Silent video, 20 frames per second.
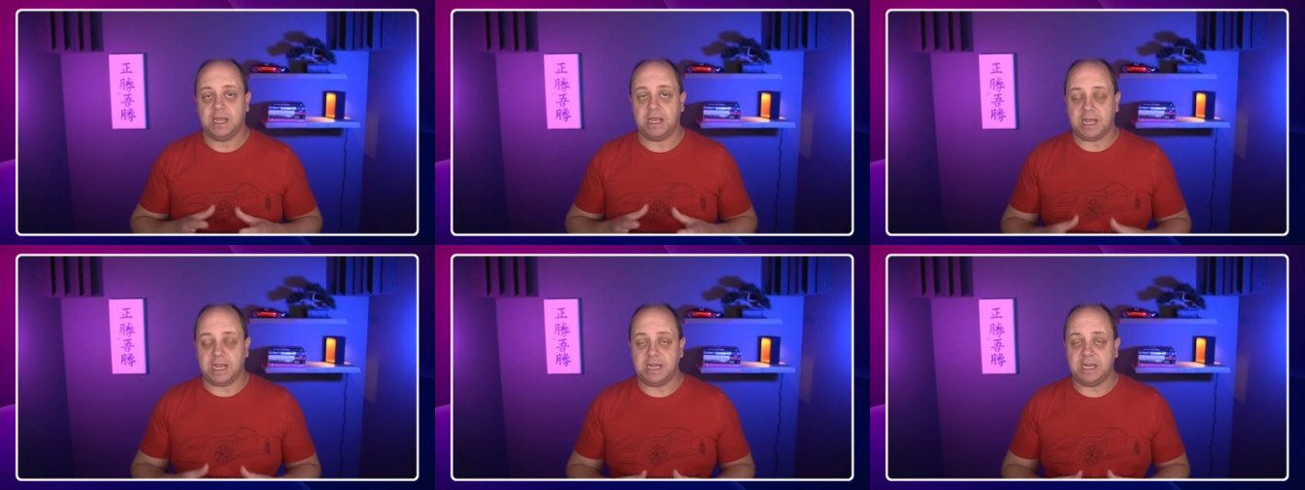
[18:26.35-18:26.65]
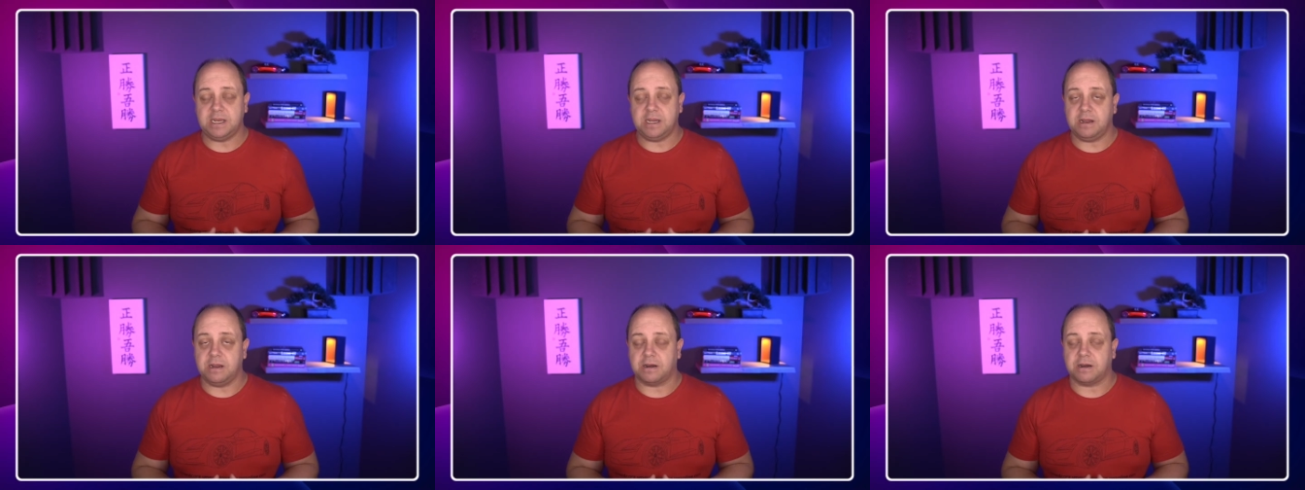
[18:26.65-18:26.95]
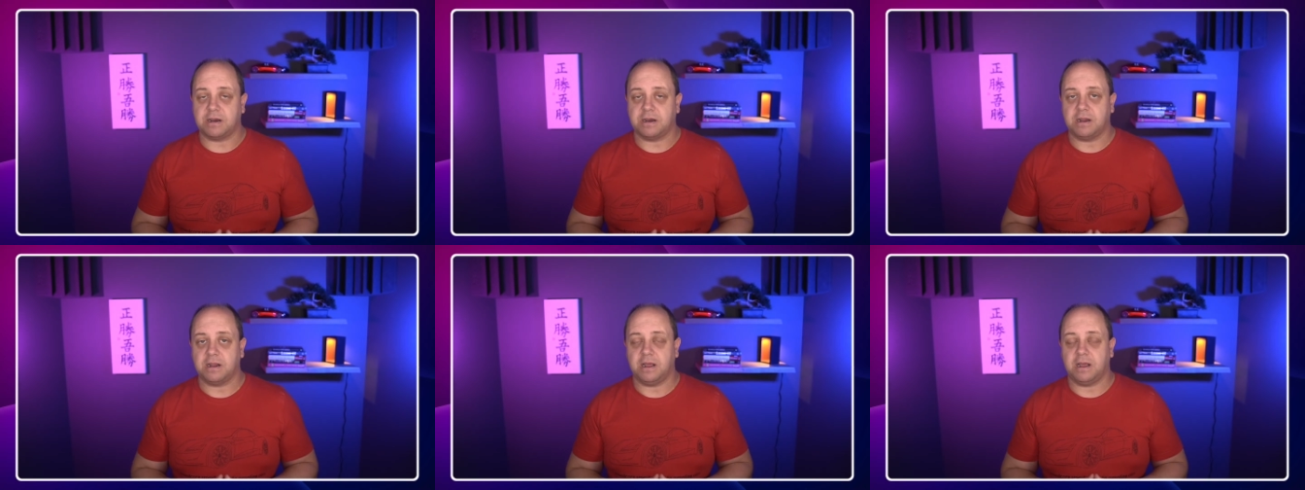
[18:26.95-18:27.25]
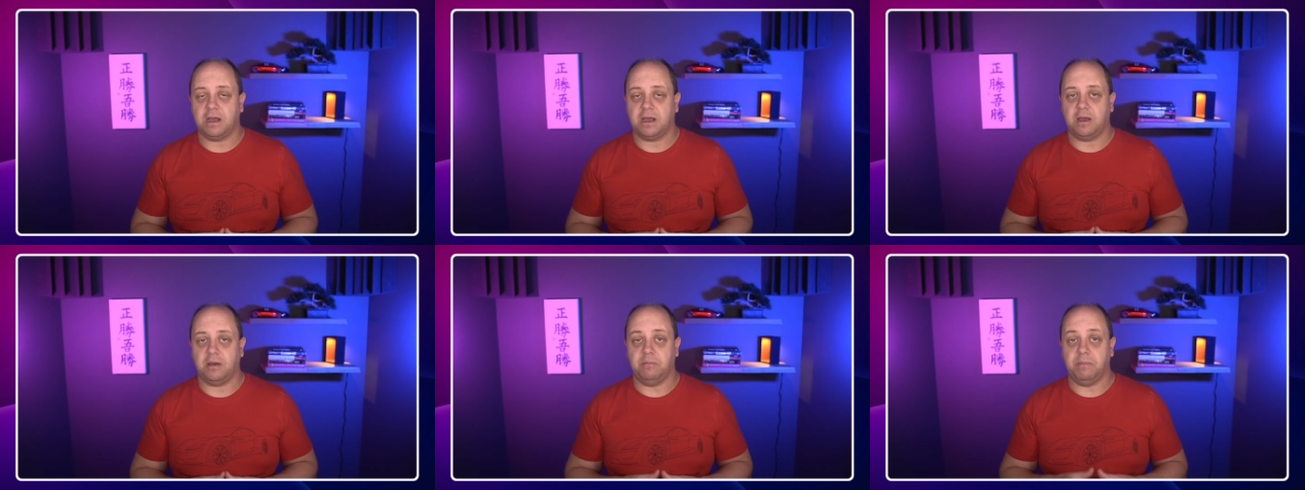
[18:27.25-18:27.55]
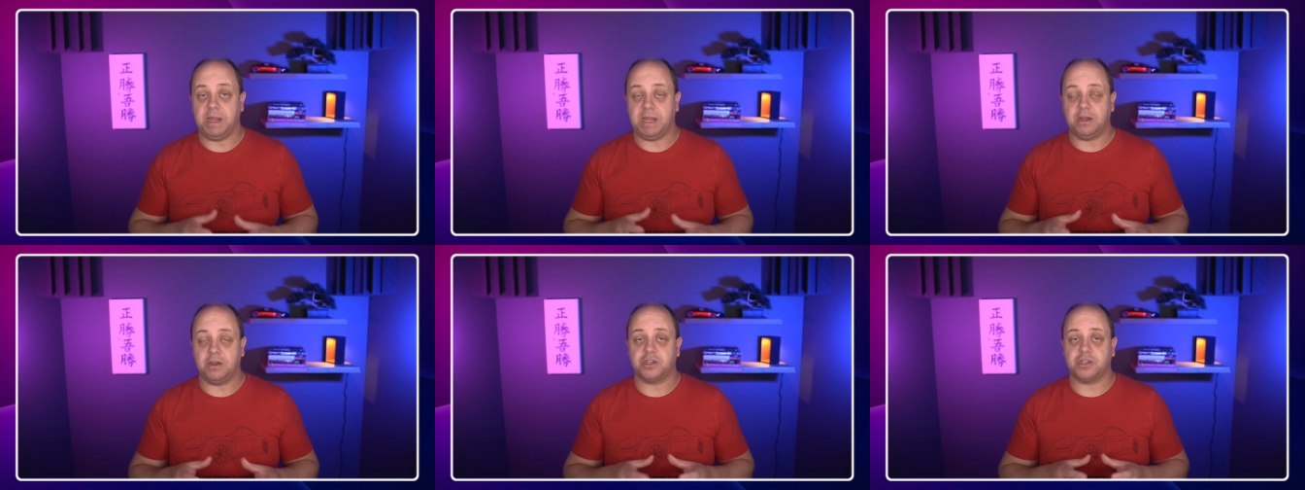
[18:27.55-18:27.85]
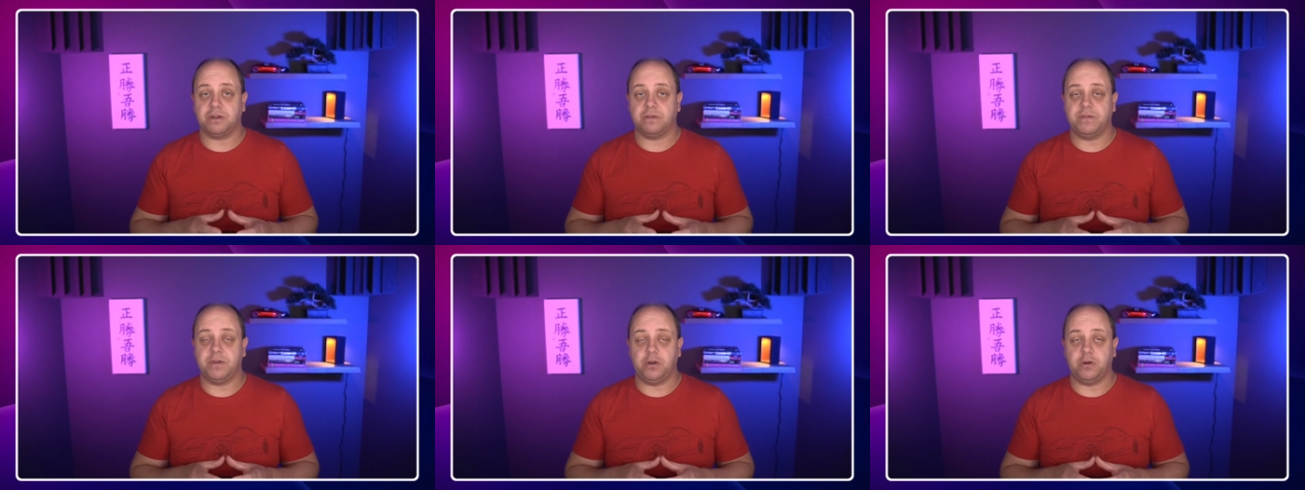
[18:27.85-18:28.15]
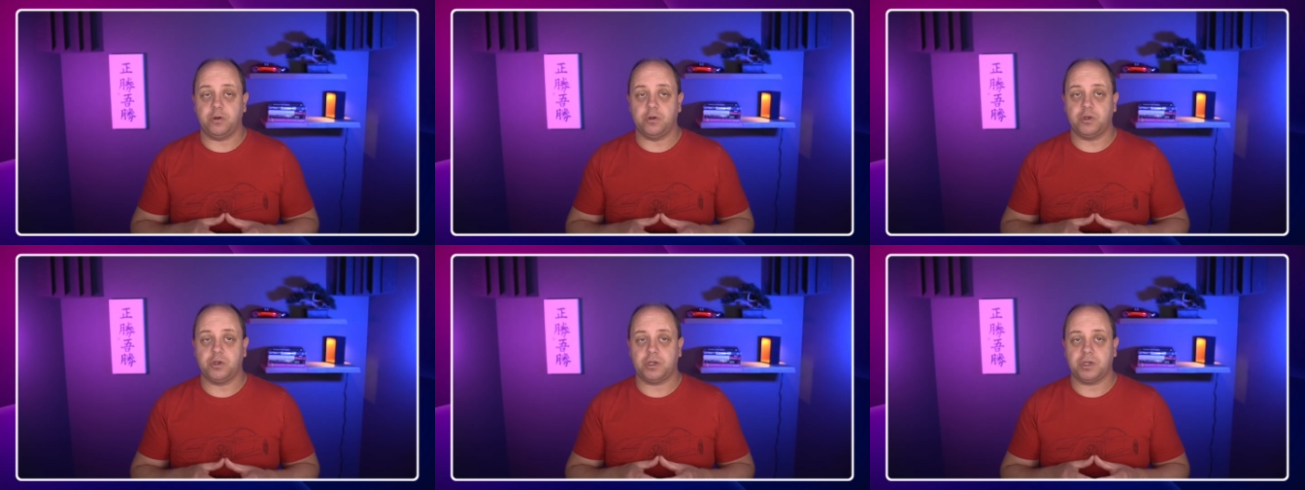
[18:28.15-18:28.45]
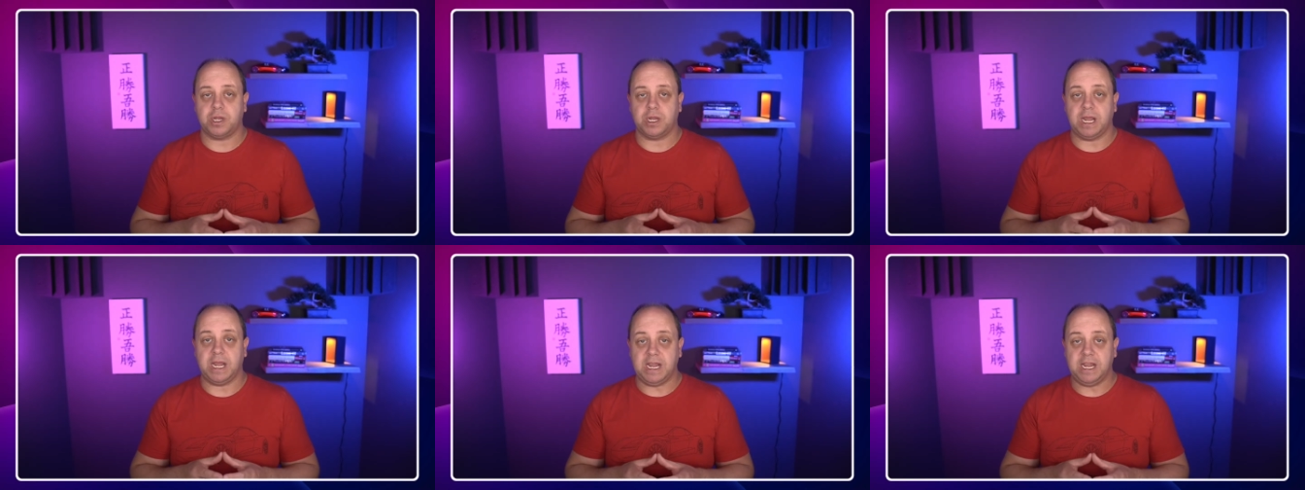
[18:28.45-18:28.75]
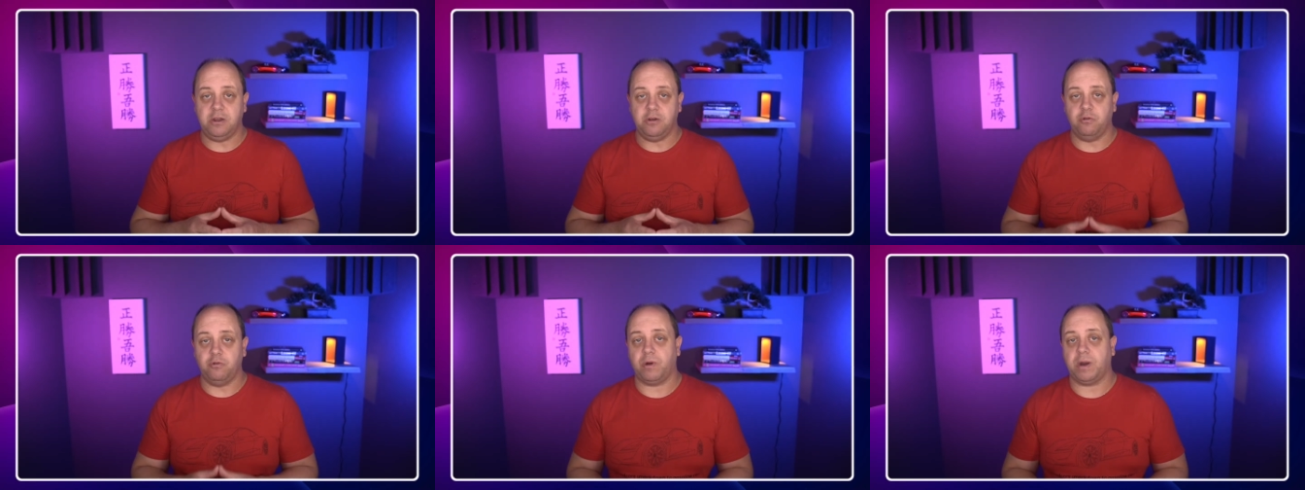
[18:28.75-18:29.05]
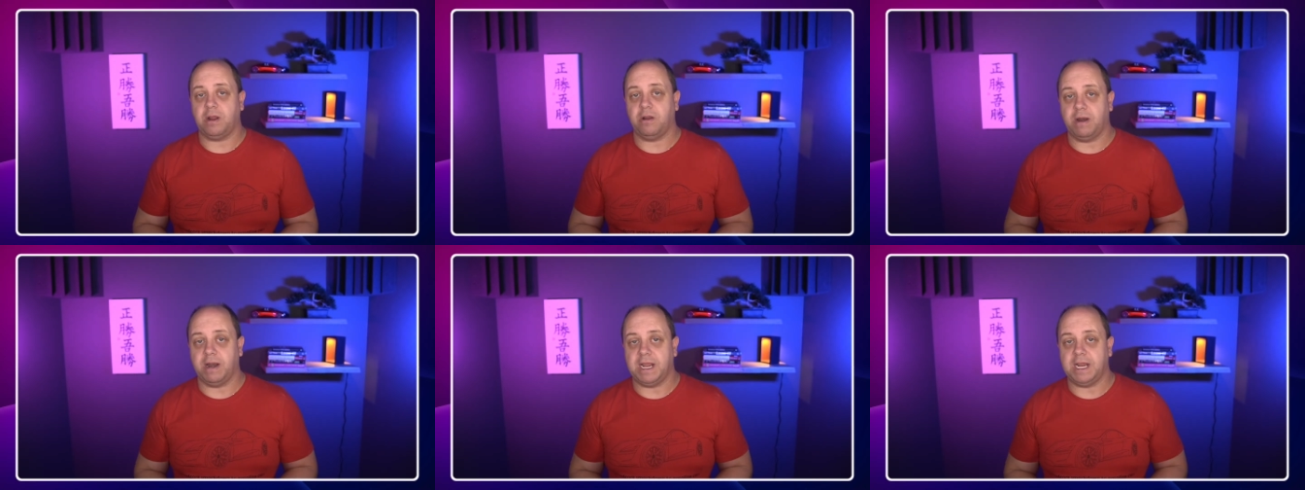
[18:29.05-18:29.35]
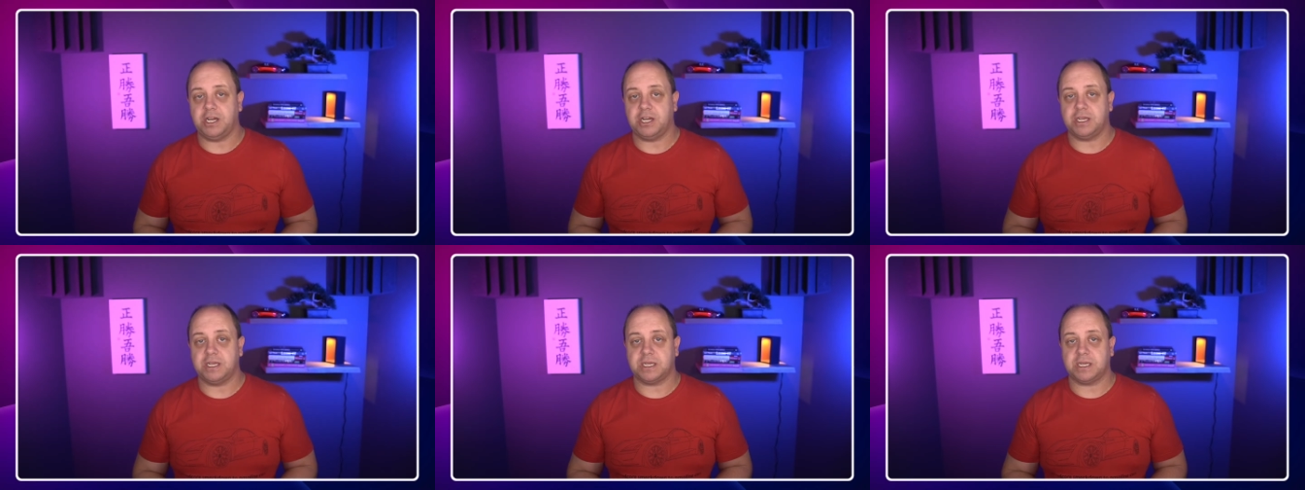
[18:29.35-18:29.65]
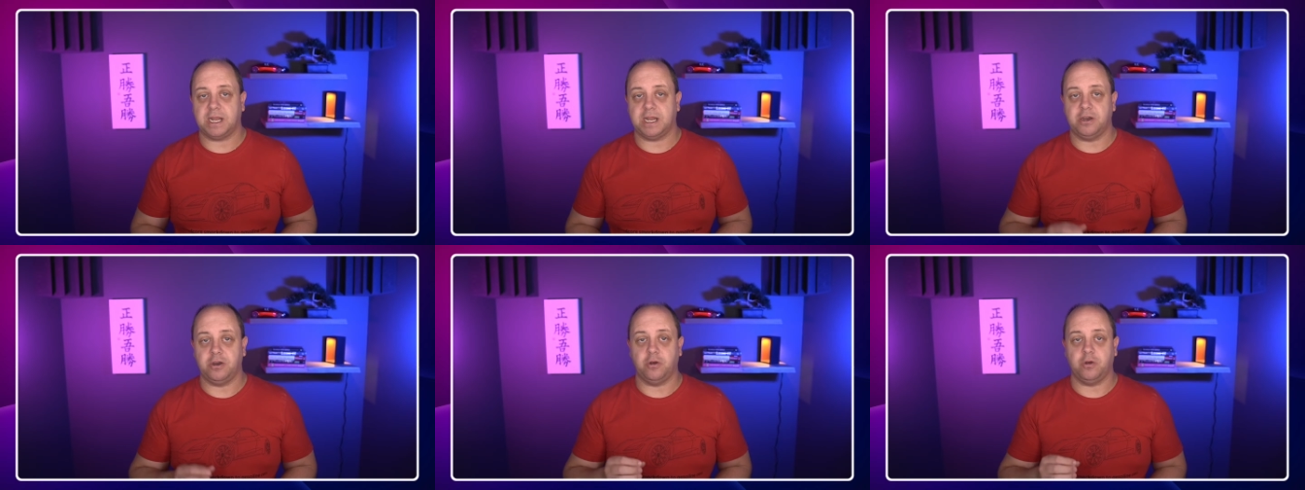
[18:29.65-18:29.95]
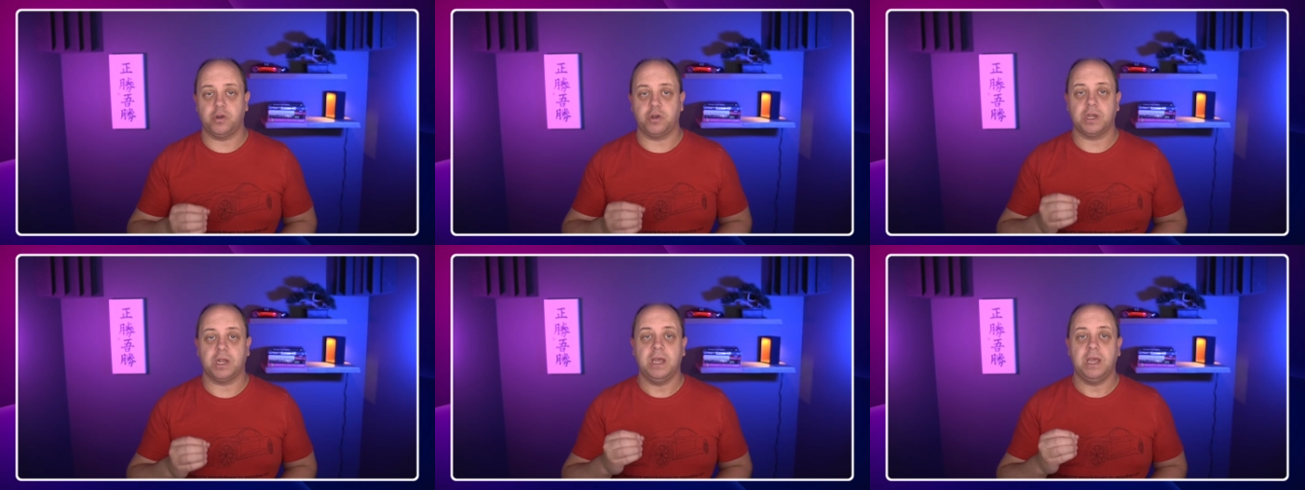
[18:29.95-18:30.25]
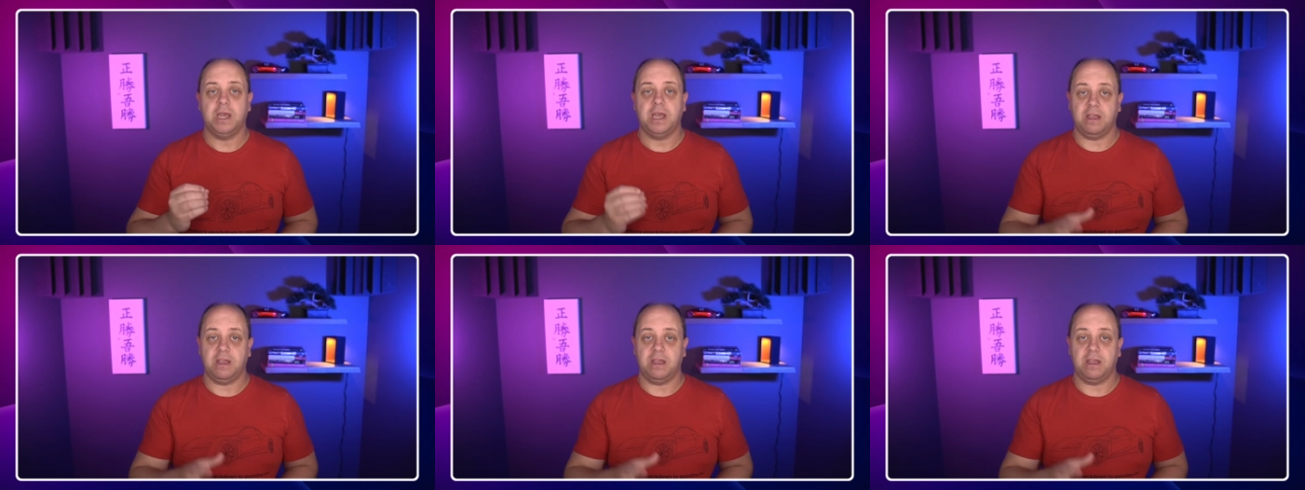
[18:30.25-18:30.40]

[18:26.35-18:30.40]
easier uh, because of those EU regulations and those